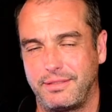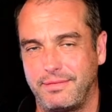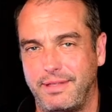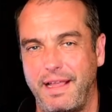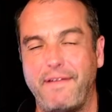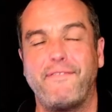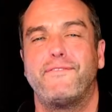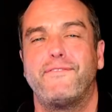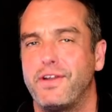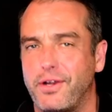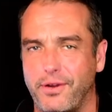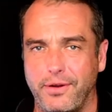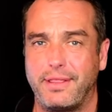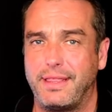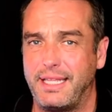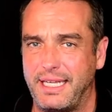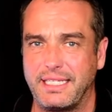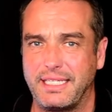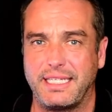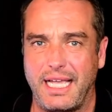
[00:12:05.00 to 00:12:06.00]
figured
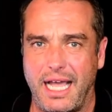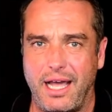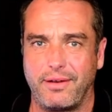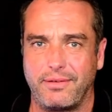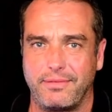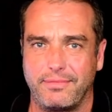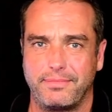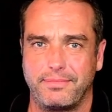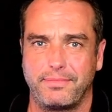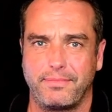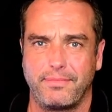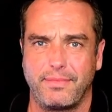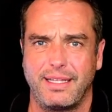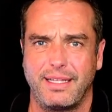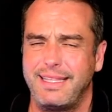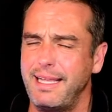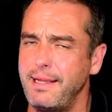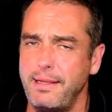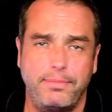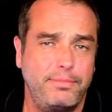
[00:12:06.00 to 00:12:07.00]
things out.
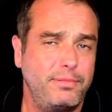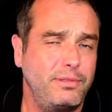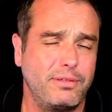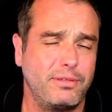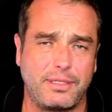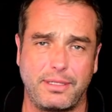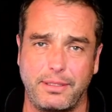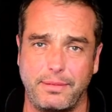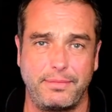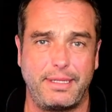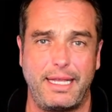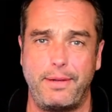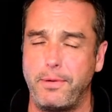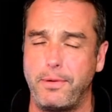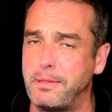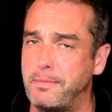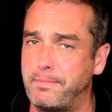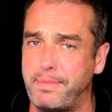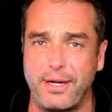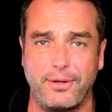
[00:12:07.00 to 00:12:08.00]
They were
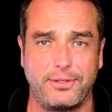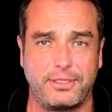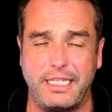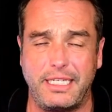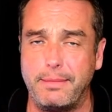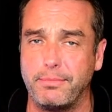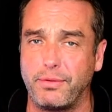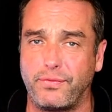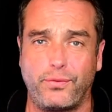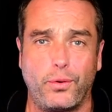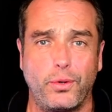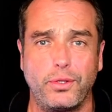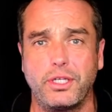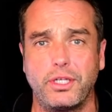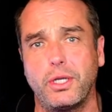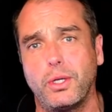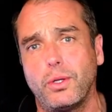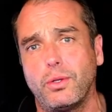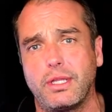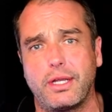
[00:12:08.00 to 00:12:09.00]
the better team before the
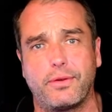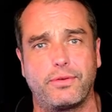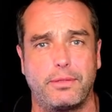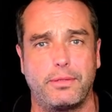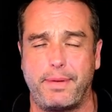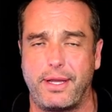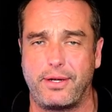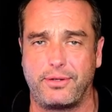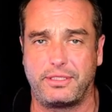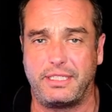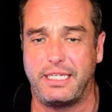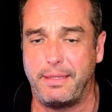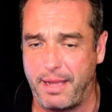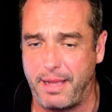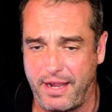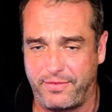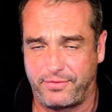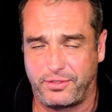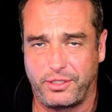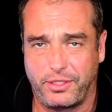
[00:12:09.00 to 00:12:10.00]
goal. They were the better team
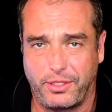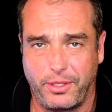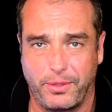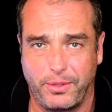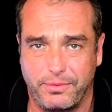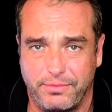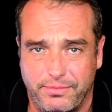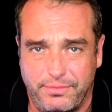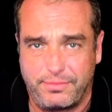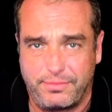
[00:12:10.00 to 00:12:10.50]
after the goal.